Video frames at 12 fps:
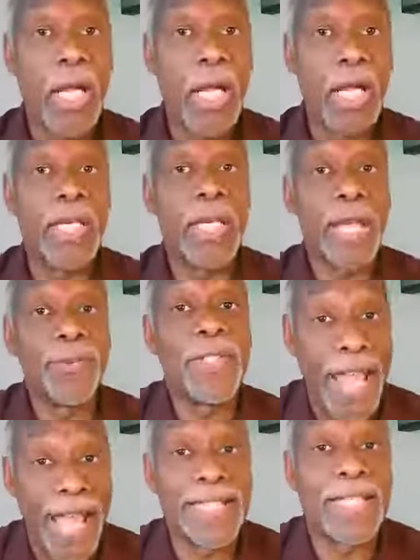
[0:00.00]
The devil's
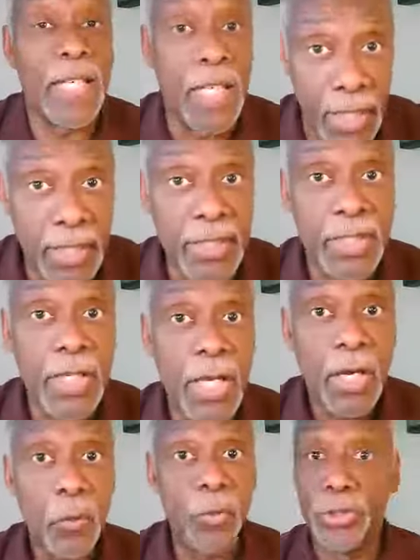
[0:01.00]
asking us,
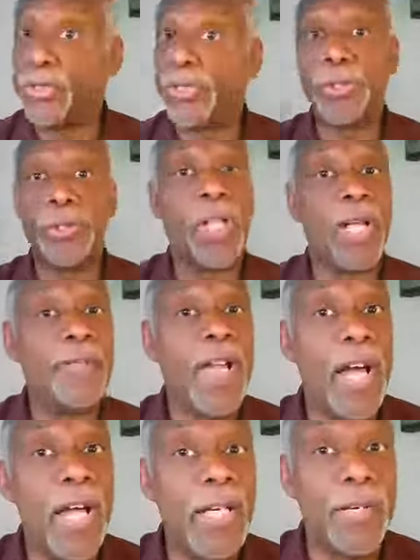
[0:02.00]
would you still love
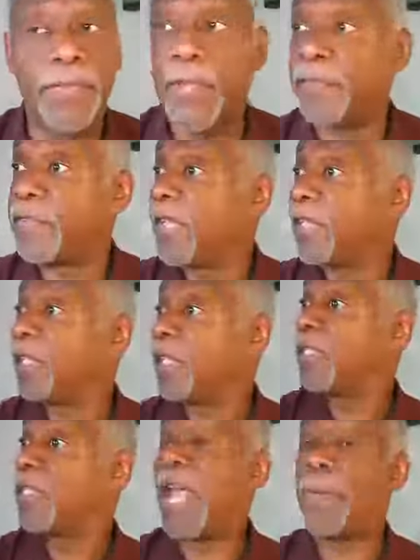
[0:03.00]
God if suddenly this
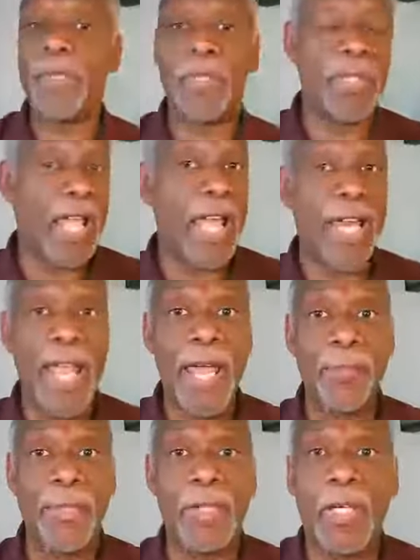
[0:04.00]
happened and that
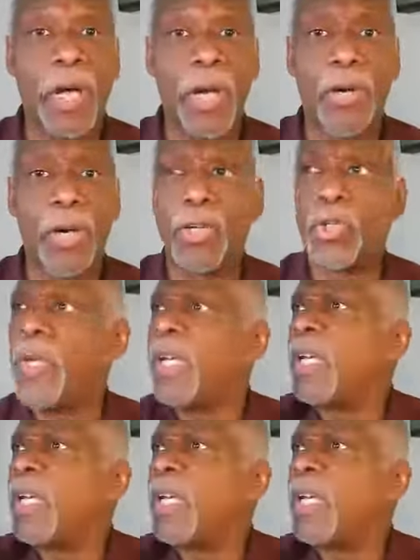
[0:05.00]
happened? Or do we get